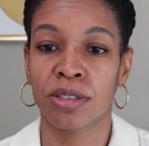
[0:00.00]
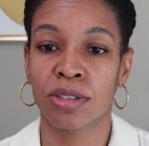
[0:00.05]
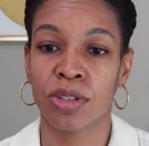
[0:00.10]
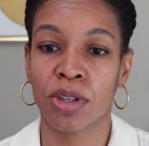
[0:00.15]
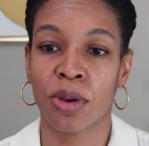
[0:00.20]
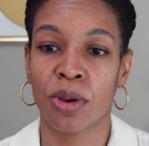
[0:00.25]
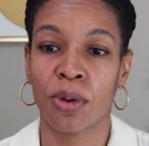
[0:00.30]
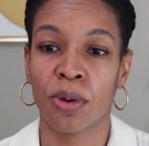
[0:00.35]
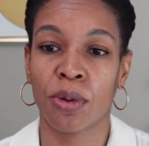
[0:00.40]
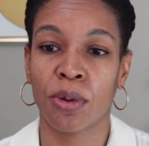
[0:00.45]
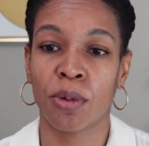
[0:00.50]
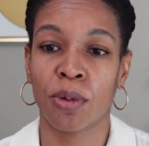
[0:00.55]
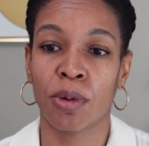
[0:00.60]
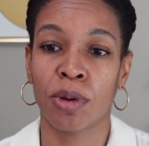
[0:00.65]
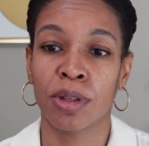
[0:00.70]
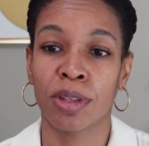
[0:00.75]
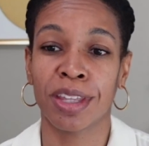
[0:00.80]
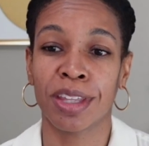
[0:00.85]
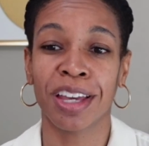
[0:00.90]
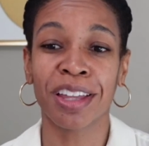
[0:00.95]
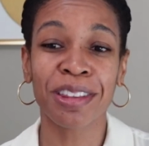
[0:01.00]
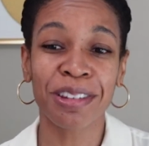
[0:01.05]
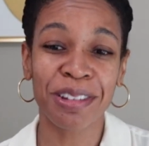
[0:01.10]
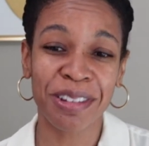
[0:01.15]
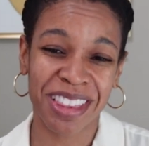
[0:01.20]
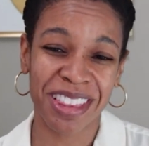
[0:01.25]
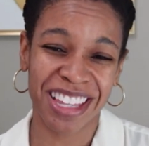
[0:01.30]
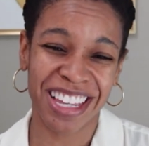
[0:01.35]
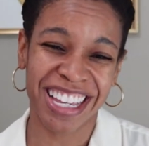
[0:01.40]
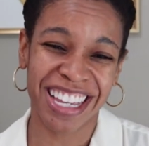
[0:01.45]
So the
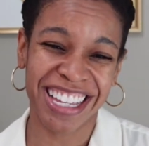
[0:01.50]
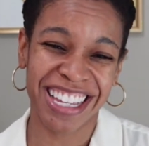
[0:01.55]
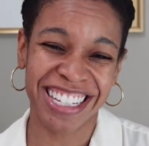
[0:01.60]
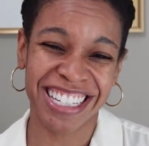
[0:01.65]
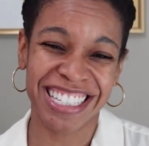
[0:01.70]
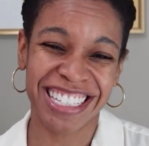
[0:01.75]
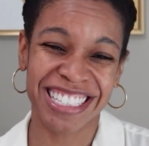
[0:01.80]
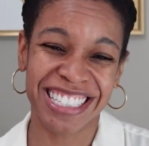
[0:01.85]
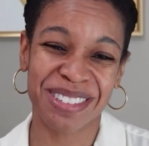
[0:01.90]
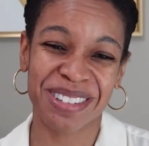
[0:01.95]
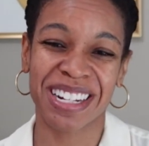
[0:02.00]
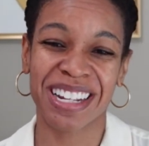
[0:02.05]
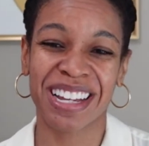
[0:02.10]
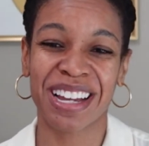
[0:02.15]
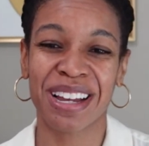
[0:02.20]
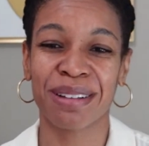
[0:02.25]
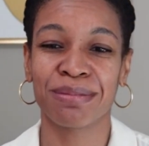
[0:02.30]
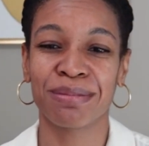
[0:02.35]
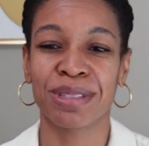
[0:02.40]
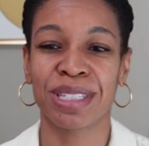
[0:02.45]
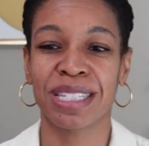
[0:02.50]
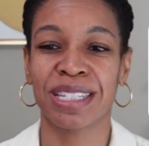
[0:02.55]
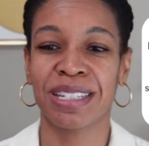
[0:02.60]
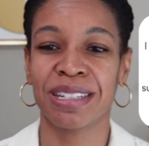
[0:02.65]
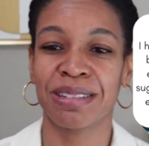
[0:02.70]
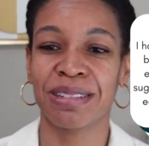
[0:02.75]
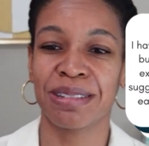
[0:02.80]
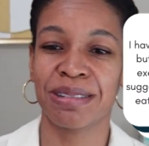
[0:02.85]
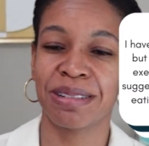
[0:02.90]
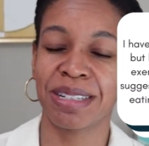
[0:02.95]
other thing is, when it comes
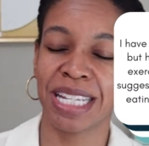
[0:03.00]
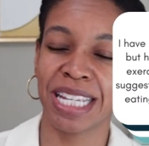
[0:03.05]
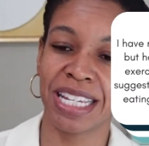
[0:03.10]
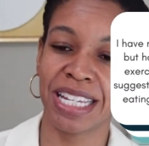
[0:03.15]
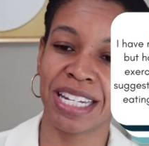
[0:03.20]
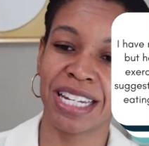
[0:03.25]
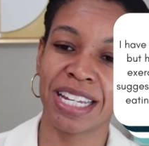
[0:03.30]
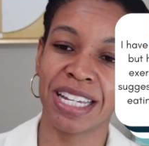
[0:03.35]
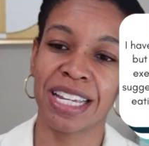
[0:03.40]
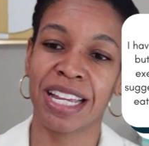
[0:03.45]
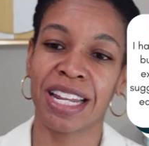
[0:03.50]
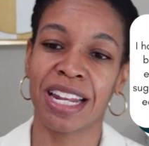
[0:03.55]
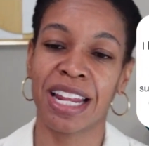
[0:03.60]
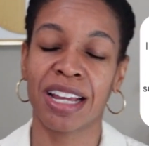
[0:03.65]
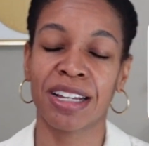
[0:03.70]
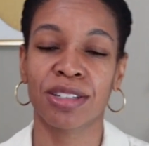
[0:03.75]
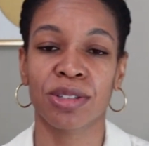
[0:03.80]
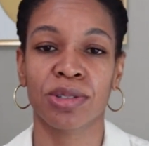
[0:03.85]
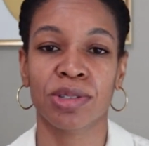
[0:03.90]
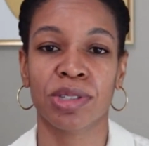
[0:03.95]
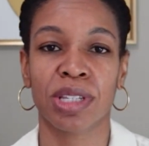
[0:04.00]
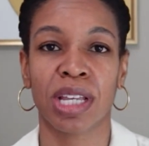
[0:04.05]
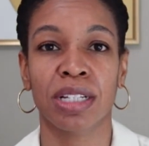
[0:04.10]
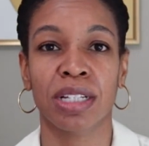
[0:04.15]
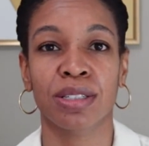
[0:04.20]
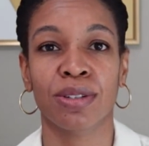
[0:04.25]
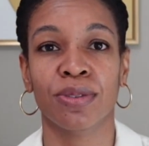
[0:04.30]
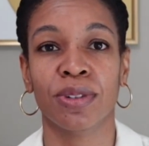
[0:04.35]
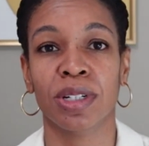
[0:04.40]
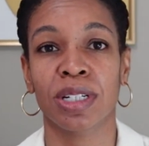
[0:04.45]
to eating and
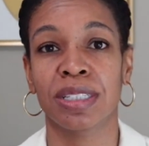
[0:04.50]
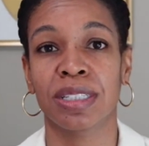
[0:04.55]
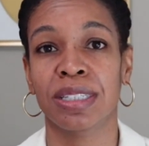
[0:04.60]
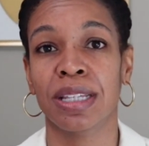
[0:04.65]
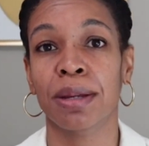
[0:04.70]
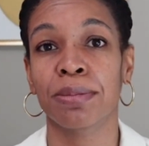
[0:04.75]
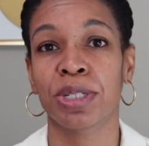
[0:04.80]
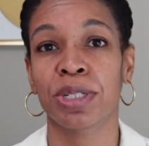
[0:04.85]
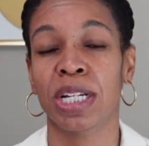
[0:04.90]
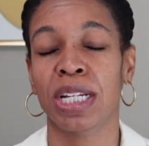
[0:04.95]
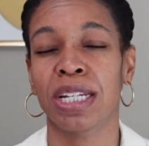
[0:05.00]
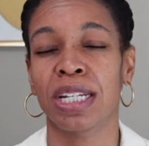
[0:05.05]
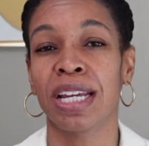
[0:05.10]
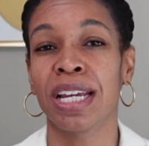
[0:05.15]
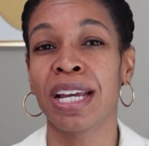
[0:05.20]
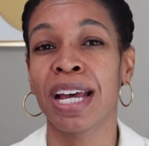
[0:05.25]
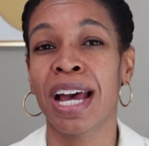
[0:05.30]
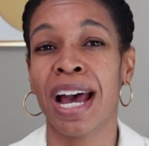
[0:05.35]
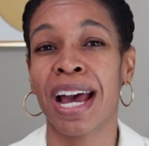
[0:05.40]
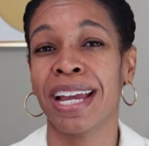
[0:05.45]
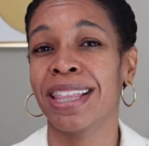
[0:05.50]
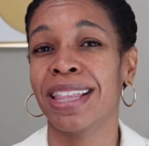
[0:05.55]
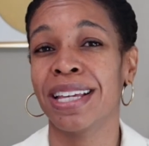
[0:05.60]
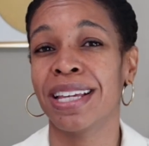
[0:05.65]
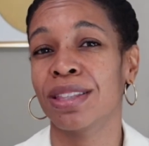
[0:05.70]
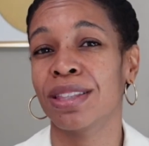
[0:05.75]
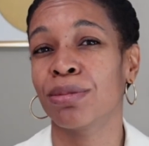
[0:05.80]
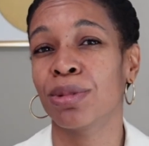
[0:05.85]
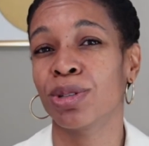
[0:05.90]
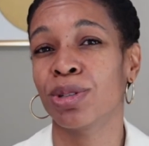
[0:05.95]
exercise for conception, I
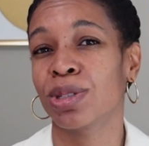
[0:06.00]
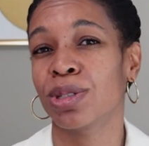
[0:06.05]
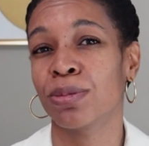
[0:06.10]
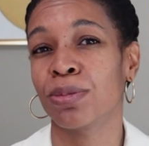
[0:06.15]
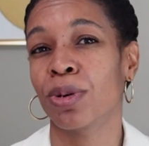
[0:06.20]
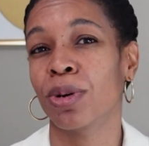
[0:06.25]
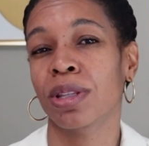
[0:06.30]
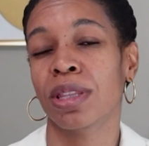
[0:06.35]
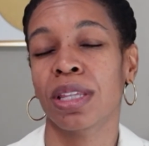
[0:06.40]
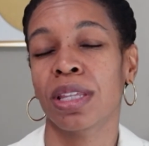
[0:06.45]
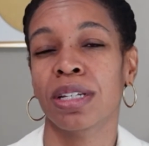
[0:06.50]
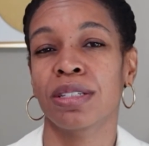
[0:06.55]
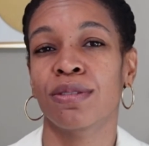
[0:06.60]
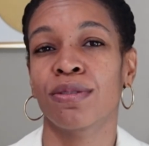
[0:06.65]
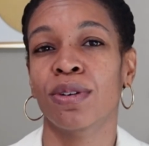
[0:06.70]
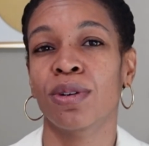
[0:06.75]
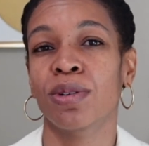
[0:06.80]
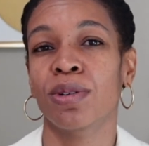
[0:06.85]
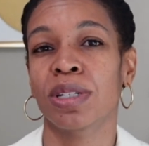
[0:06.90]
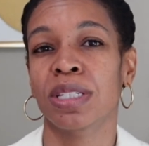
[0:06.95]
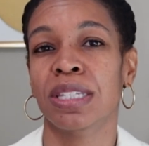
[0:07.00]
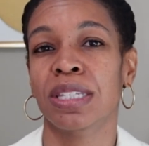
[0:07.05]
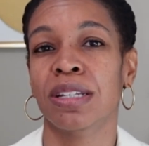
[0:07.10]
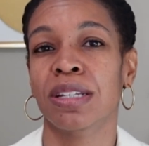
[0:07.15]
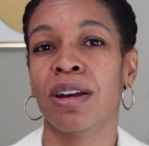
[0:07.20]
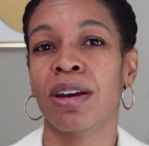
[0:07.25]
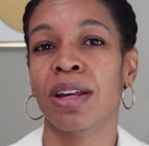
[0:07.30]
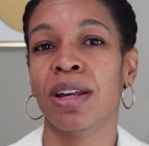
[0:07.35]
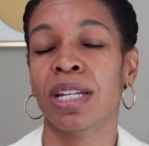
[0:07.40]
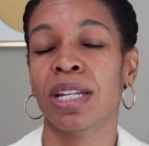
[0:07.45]
think the most important thing to
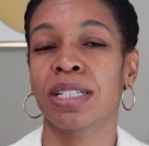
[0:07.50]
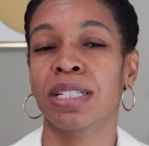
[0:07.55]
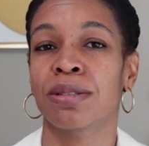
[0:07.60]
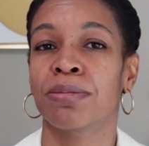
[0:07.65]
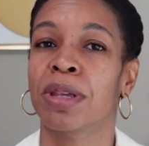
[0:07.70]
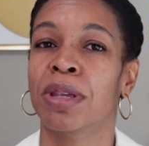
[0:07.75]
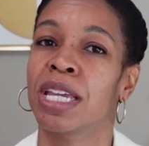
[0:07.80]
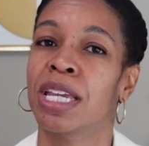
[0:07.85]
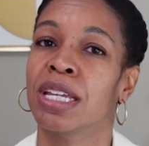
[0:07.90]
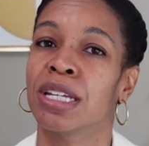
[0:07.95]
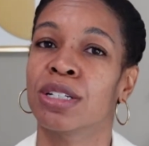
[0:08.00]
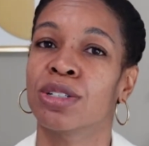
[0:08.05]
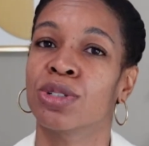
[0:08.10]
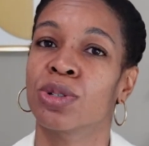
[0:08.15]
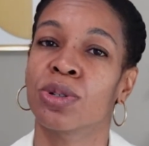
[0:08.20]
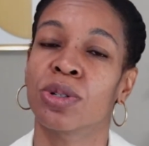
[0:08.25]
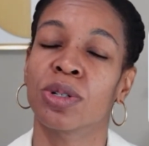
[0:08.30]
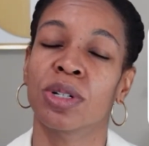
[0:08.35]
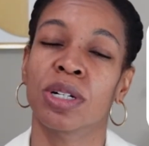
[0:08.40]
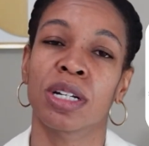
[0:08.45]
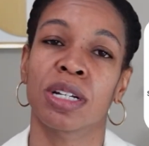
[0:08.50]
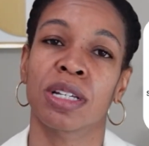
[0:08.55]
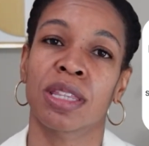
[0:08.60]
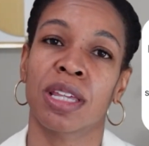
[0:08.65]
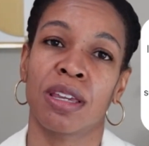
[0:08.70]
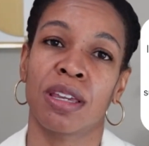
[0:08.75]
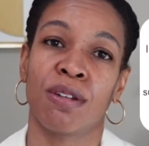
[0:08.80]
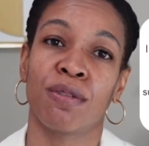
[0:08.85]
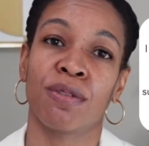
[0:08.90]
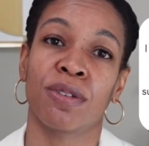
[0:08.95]
focus in on is making sure
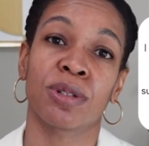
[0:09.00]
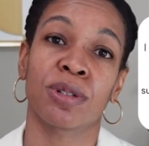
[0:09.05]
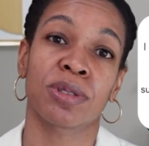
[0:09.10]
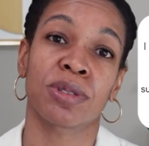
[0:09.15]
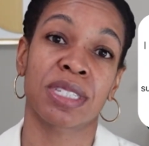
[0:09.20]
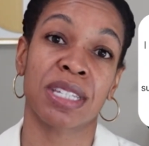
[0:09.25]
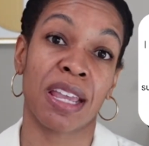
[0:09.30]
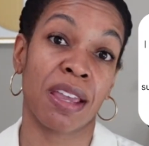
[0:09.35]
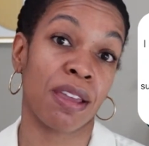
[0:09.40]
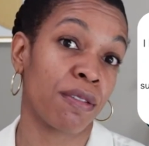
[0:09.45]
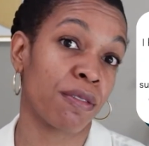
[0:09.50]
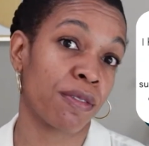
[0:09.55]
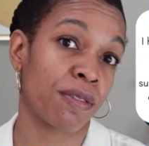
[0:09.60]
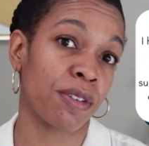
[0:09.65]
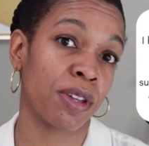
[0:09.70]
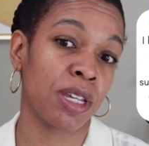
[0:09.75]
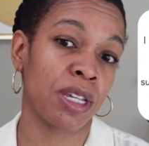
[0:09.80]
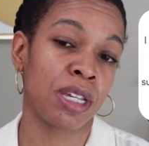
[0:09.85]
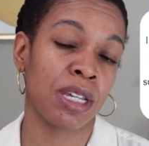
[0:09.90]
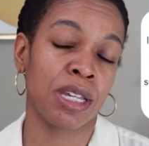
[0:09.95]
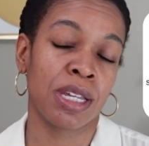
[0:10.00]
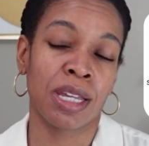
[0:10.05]
that you feel safe.